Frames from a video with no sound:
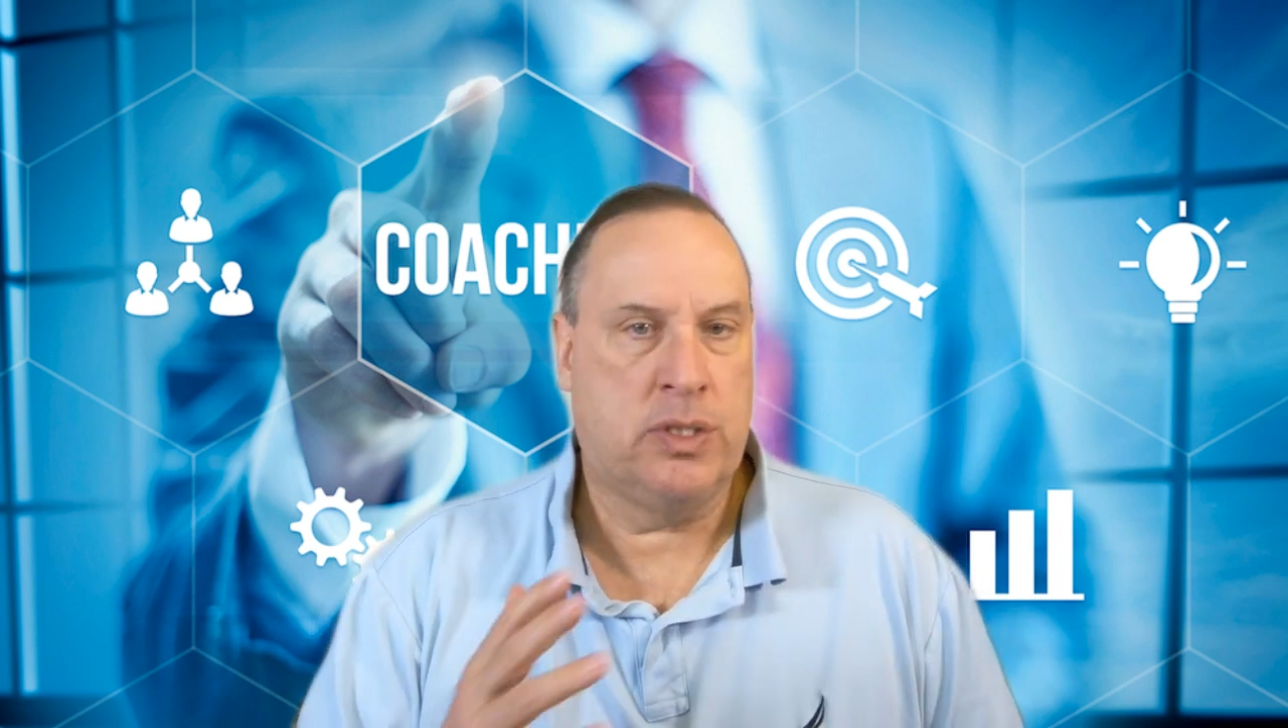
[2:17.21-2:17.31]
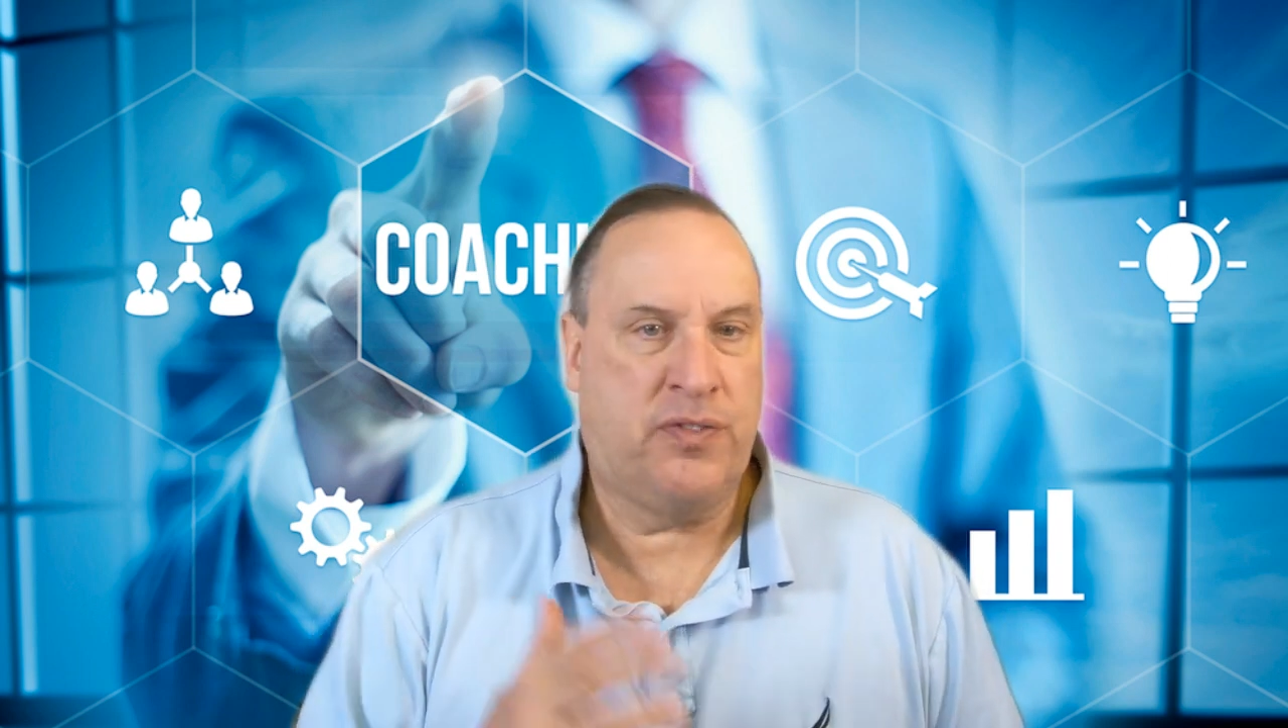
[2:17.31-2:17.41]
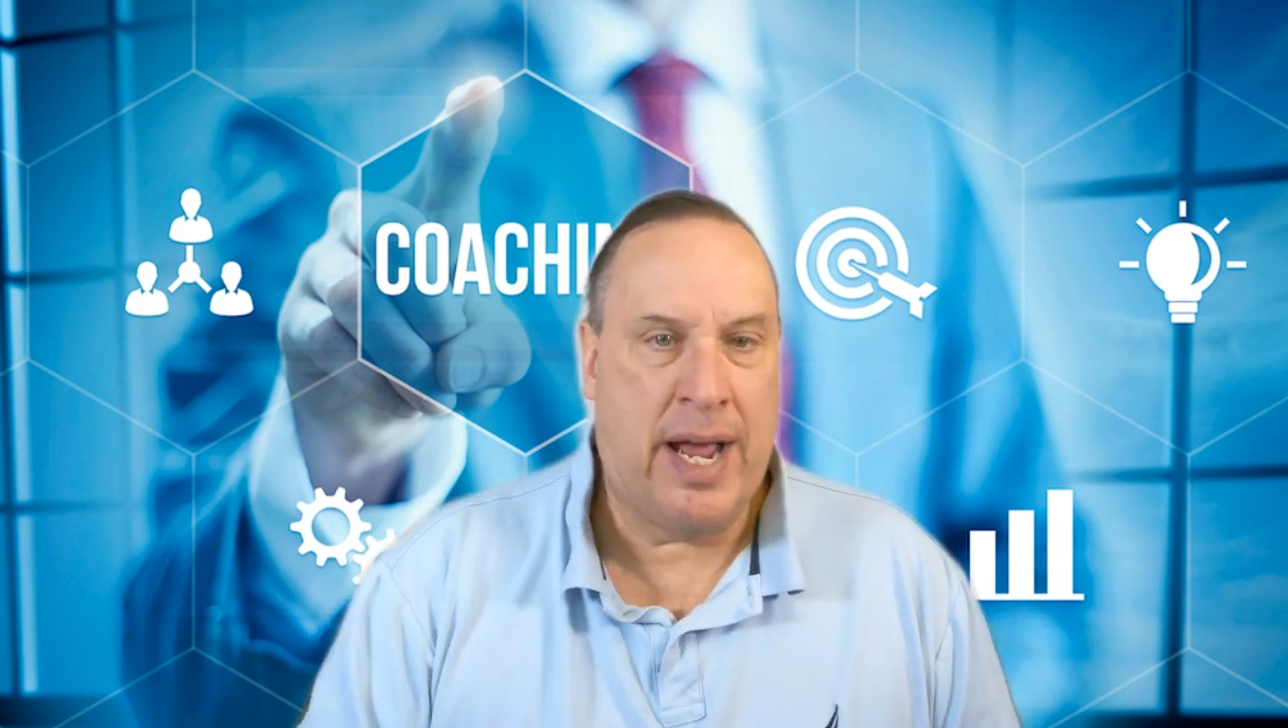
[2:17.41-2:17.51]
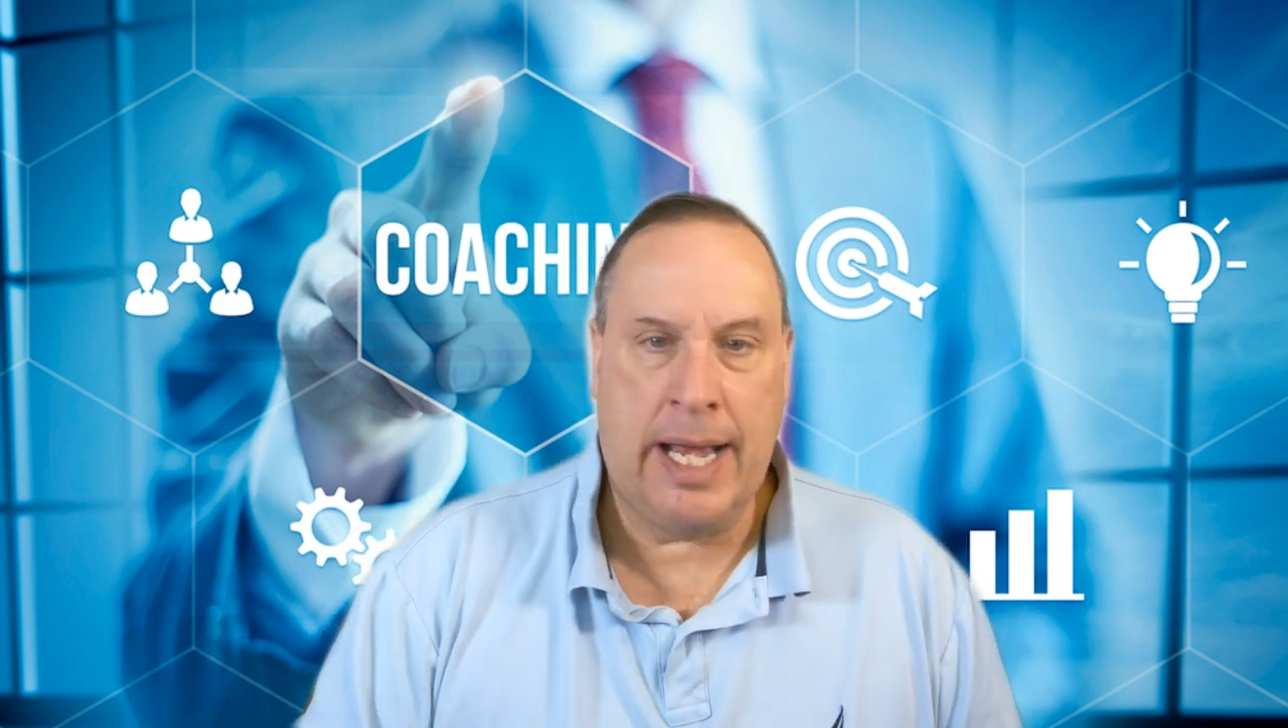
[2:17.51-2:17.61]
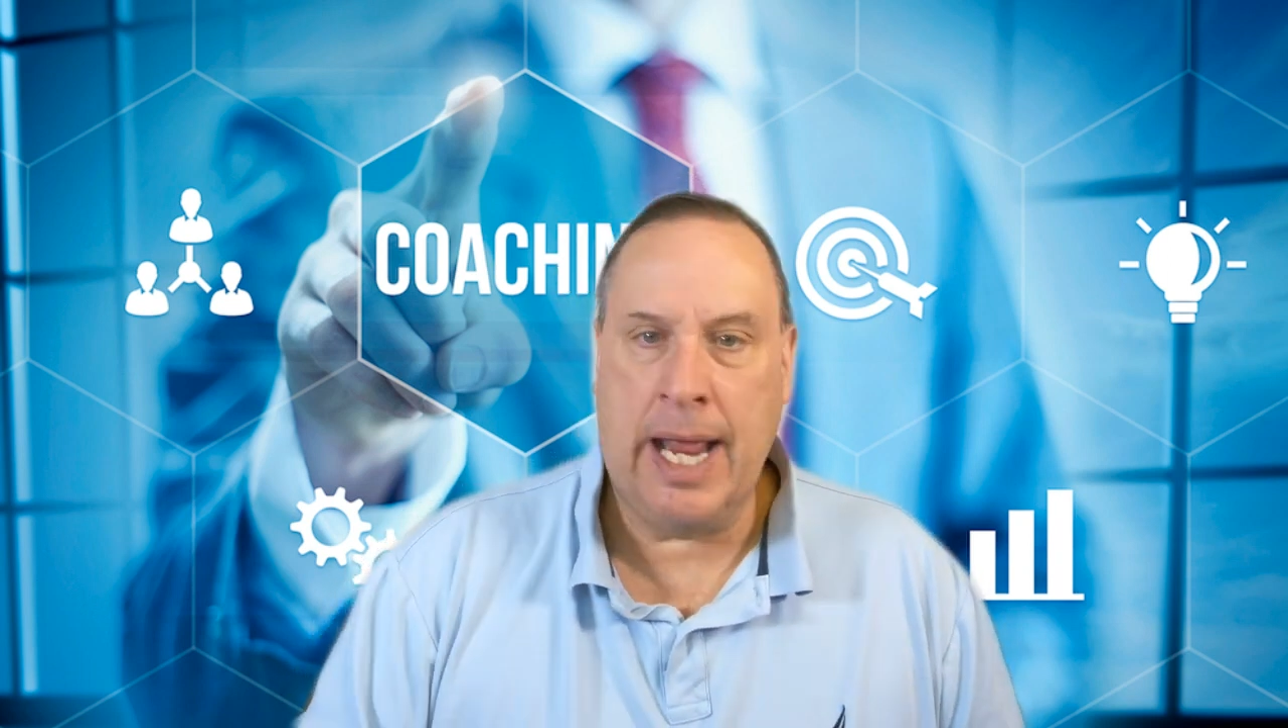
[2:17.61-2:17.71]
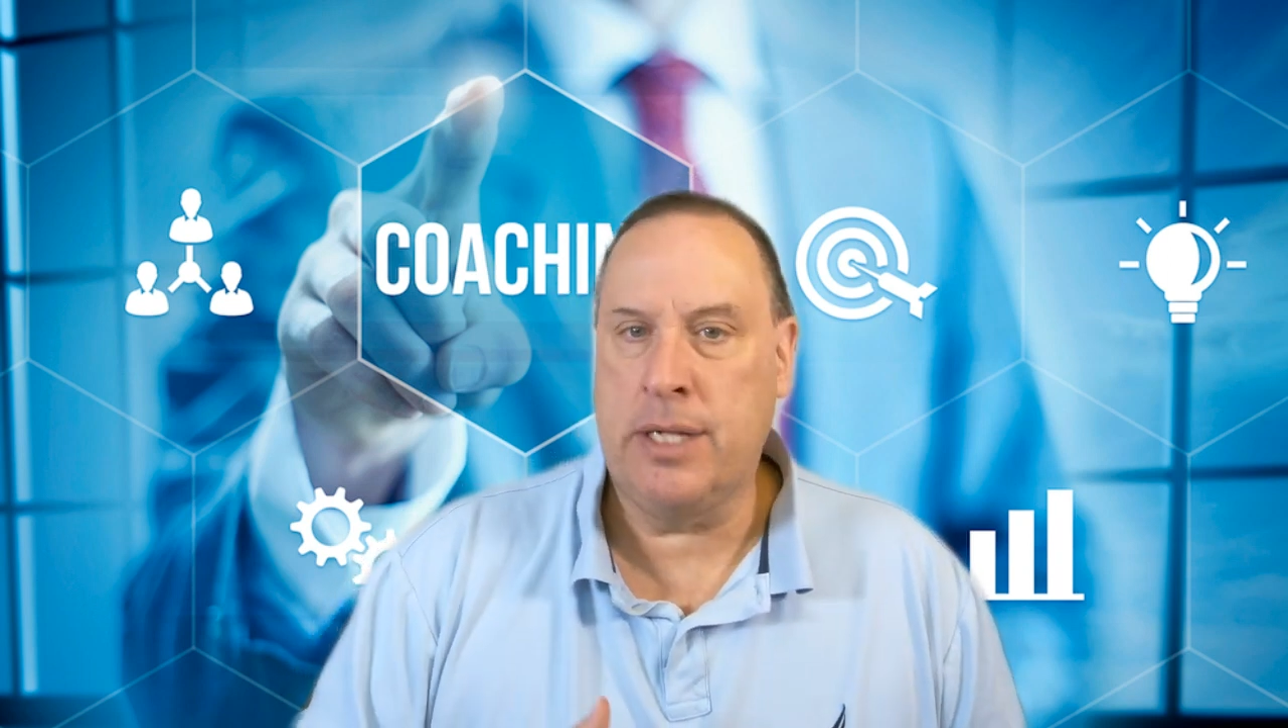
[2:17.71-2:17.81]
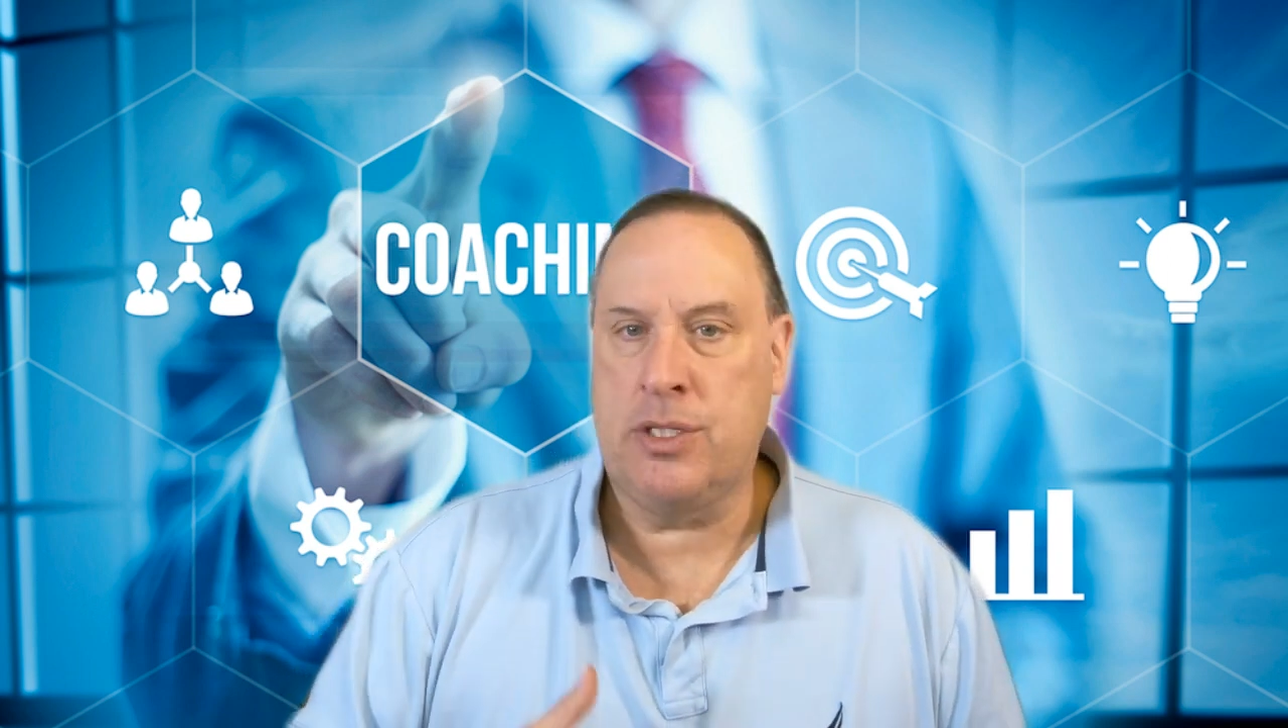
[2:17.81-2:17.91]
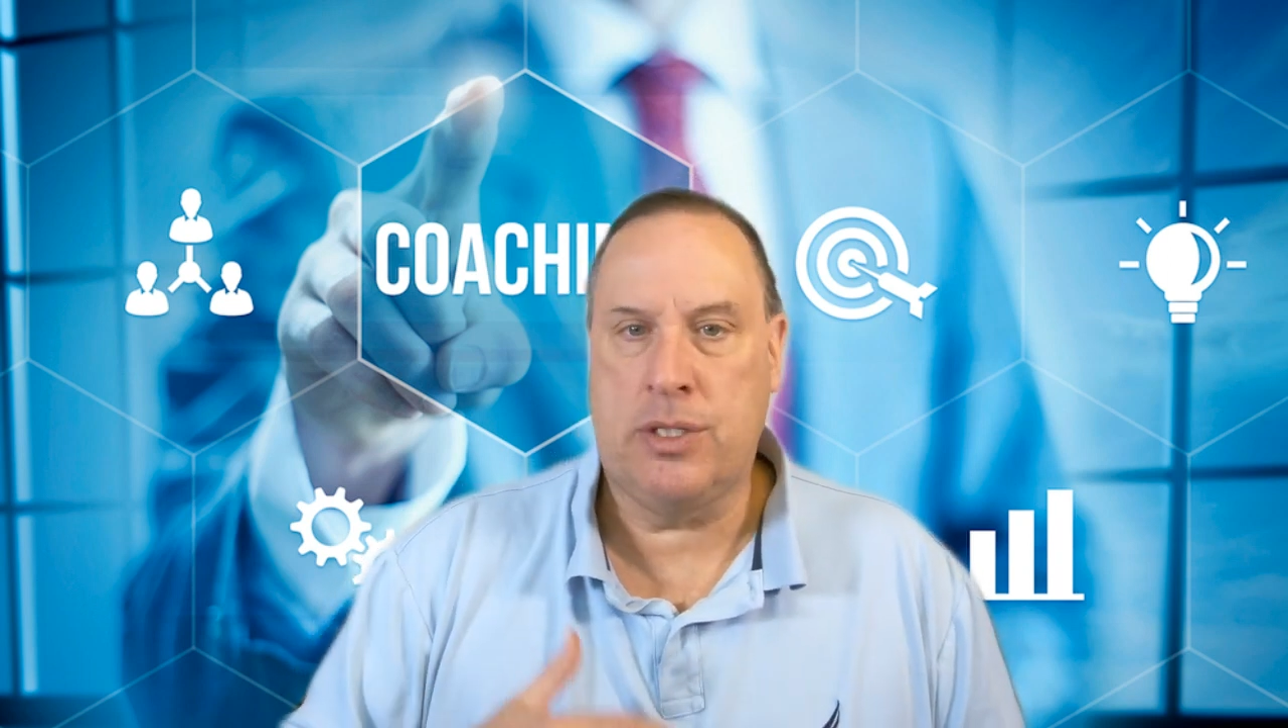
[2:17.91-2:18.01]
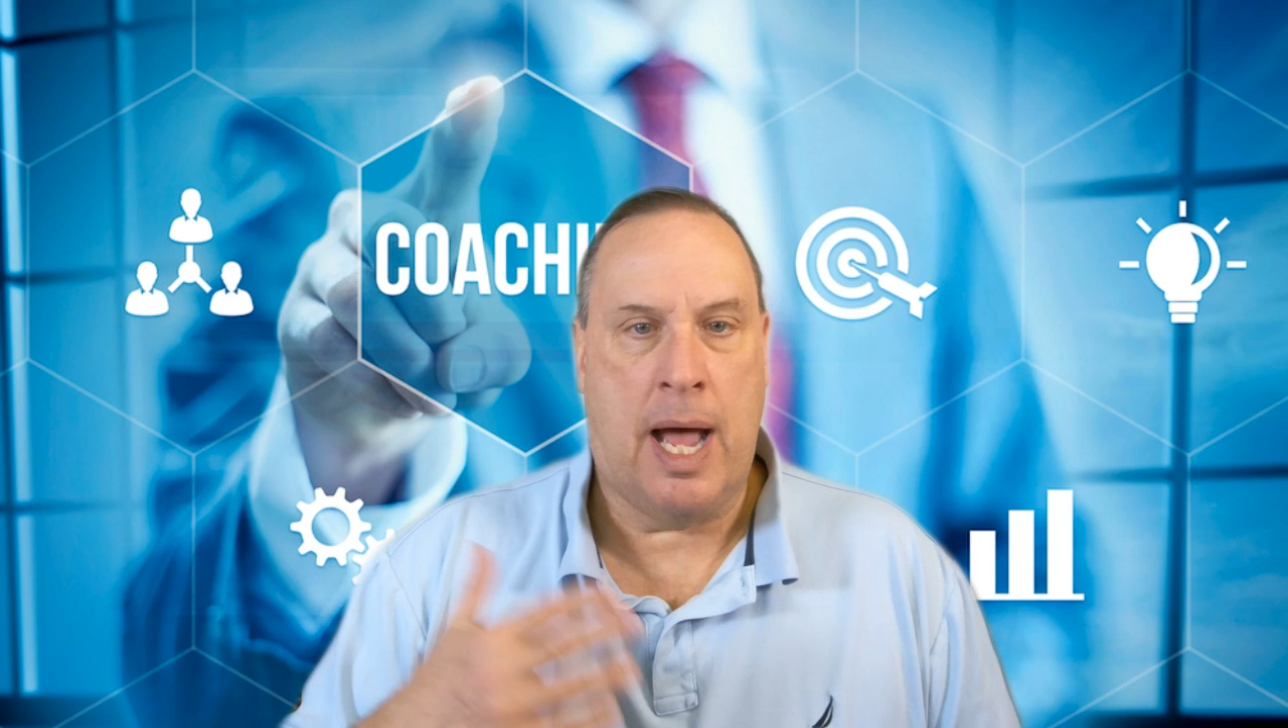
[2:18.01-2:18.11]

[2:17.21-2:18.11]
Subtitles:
finance,